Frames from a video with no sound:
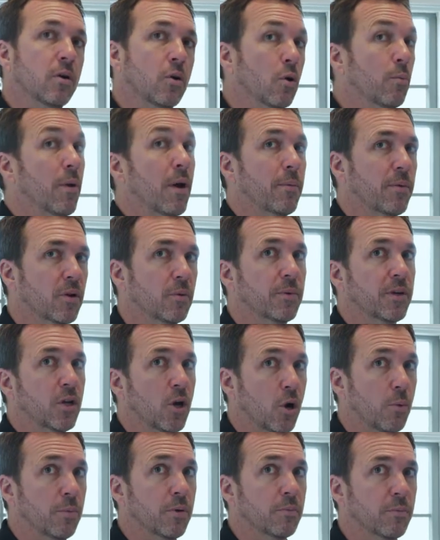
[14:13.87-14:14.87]
or maybe it'll be
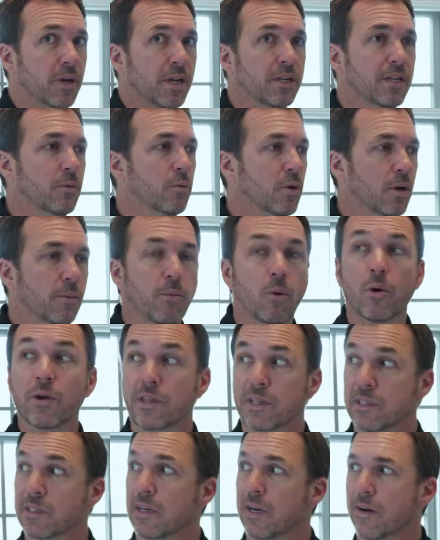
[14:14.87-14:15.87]
open, but I did want to point
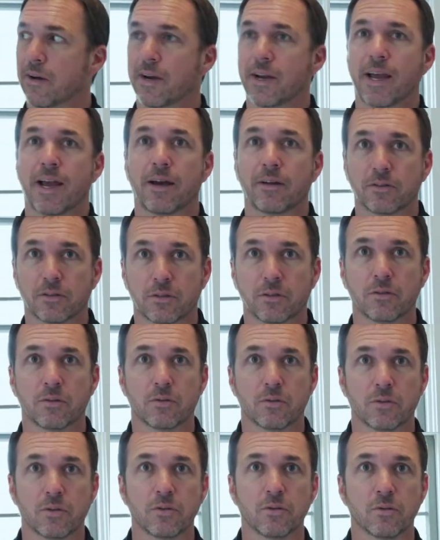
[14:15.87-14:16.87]
this area out
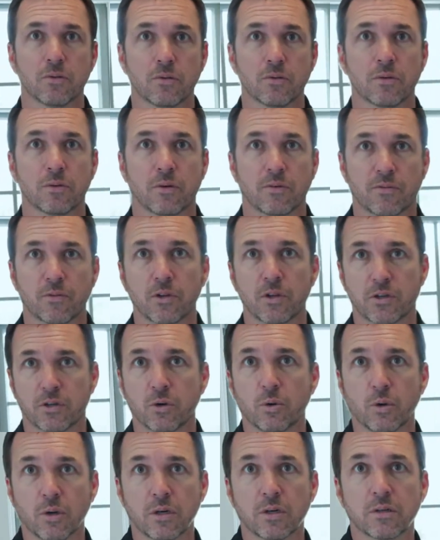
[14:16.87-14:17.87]
to you for the
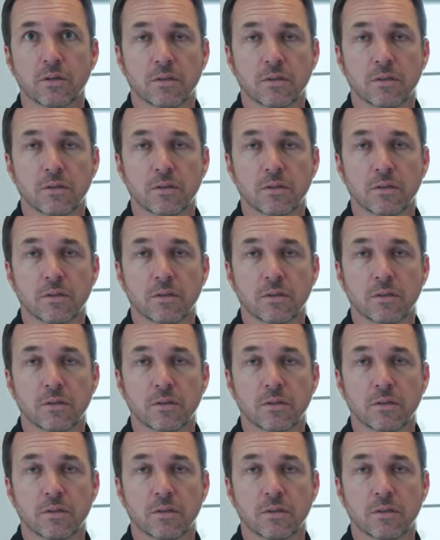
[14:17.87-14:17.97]
tour.